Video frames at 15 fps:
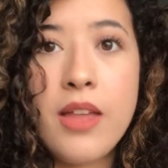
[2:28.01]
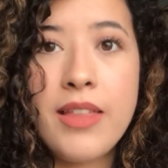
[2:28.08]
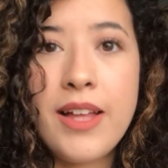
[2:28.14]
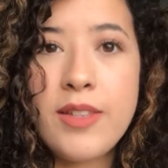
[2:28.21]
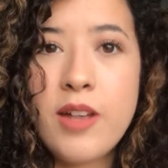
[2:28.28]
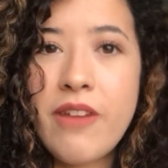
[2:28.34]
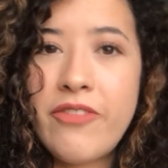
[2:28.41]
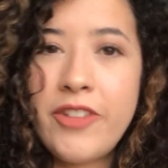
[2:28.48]

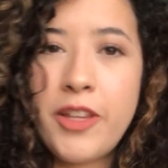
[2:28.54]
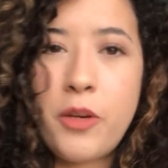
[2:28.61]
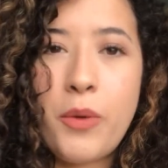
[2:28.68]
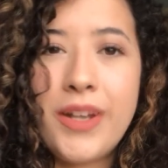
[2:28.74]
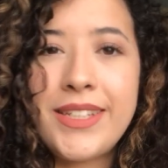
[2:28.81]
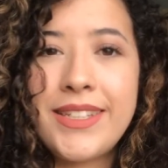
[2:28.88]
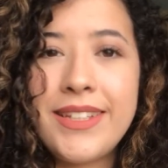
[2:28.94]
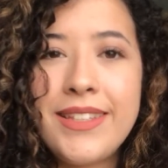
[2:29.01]
That's all for the
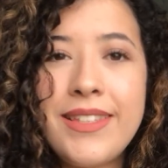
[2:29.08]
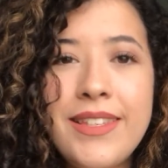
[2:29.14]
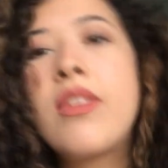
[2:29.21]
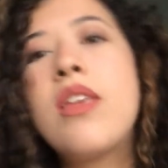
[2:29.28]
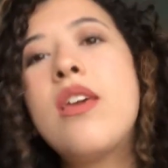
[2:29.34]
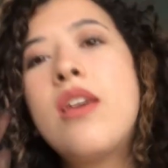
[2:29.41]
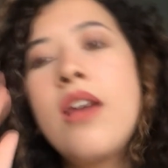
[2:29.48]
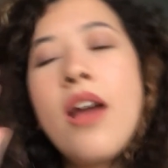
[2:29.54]
questions.
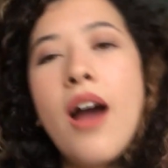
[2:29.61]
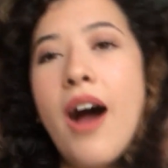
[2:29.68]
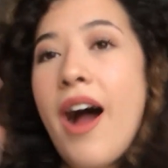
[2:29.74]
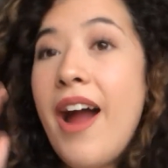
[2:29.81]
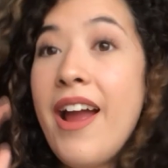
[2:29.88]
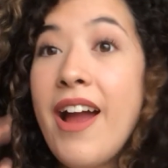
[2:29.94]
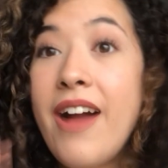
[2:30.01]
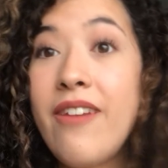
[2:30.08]

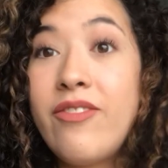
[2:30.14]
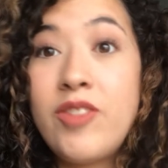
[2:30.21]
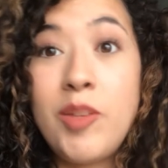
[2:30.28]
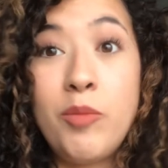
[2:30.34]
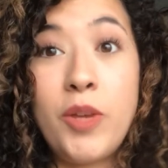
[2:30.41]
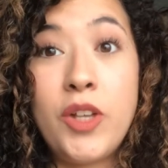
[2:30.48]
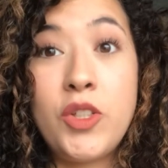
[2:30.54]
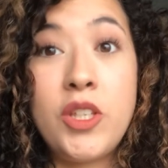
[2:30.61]
I have
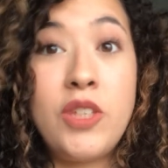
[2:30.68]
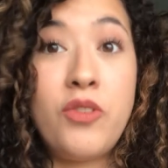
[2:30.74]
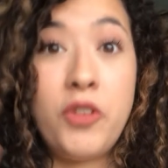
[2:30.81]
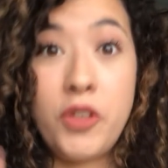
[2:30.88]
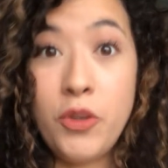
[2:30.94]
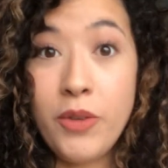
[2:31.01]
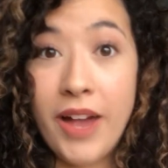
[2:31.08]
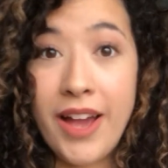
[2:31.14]
some questions for
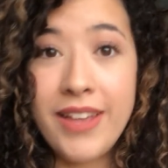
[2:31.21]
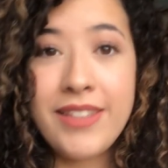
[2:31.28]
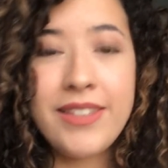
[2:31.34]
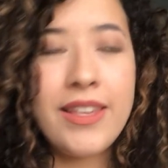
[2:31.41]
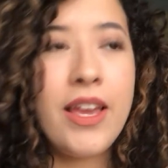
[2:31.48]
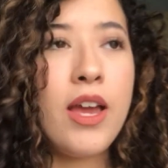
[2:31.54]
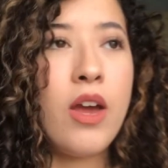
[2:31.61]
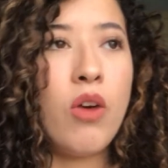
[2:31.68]
you guys.